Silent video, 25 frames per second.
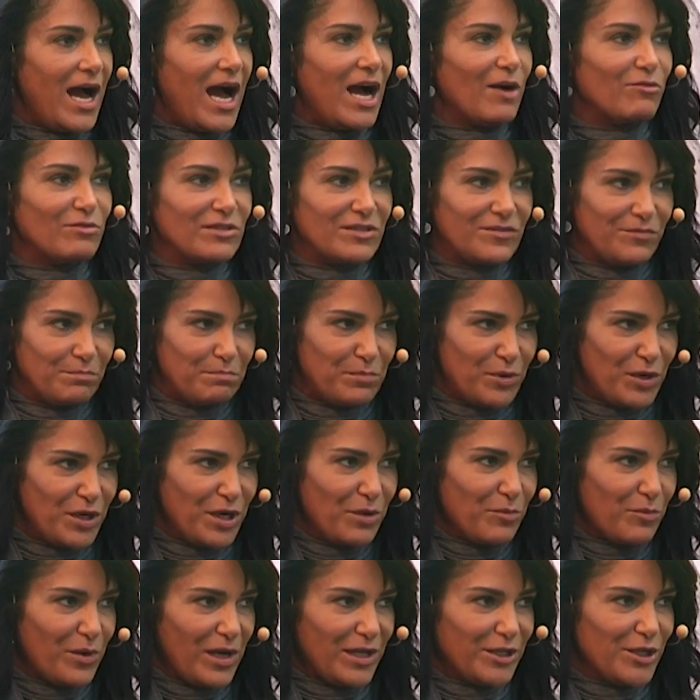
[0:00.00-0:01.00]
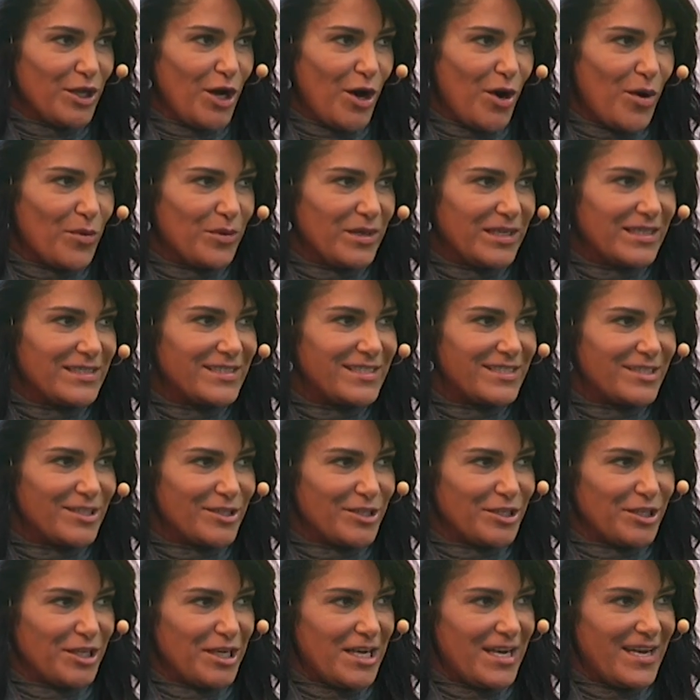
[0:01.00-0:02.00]
I was pretty well known in
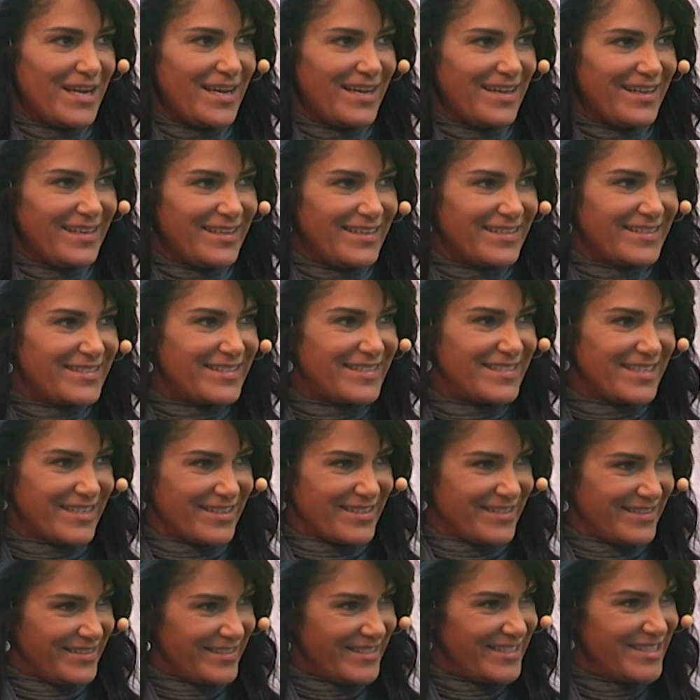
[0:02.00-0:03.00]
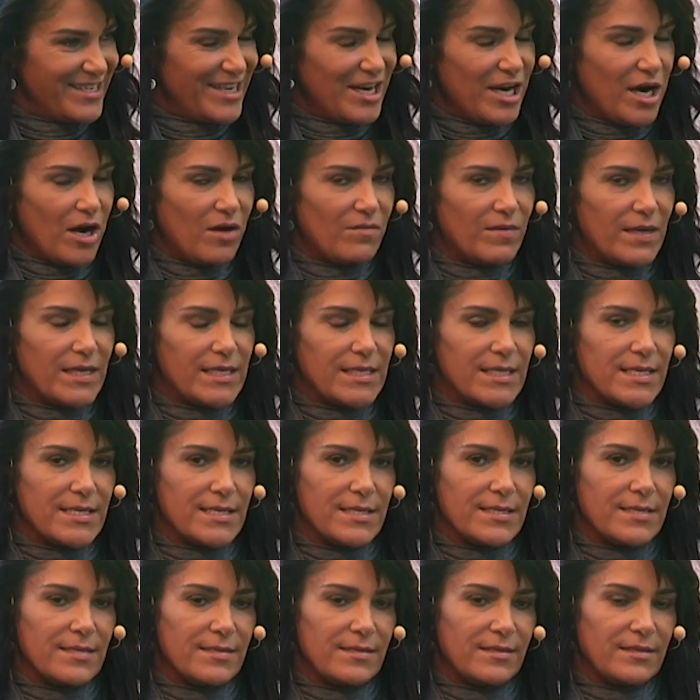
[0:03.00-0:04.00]
certain circles,
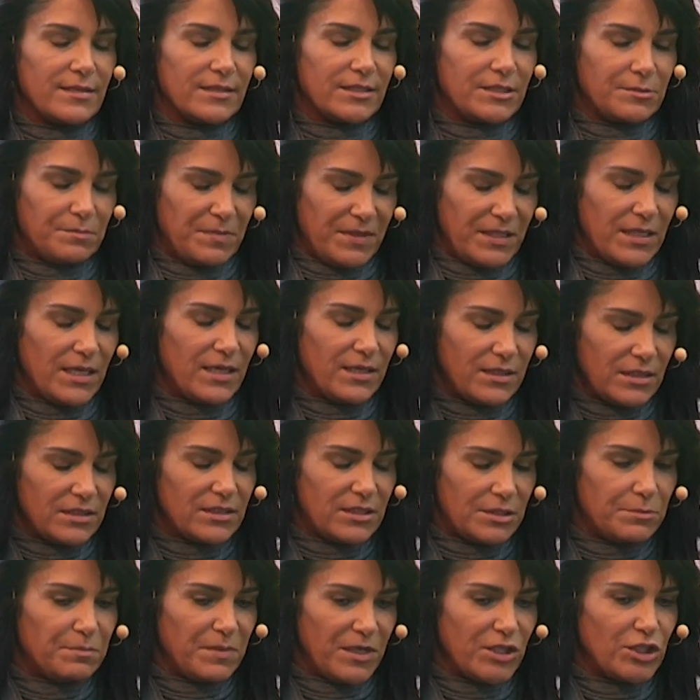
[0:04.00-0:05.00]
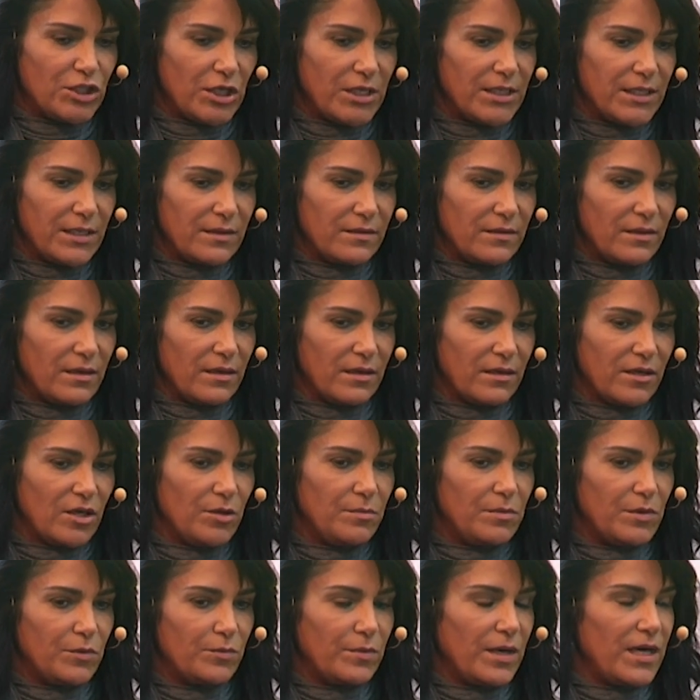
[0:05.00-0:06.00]
and especially in the
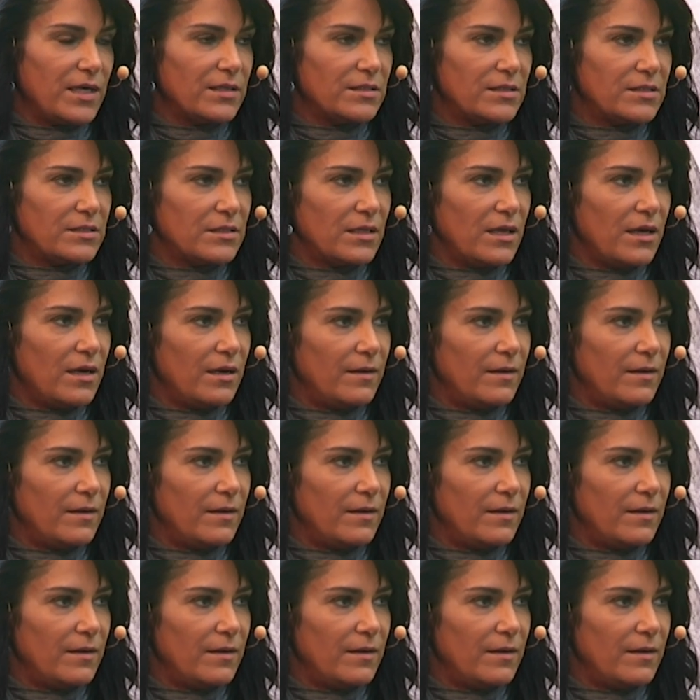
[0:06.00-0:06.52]
human rights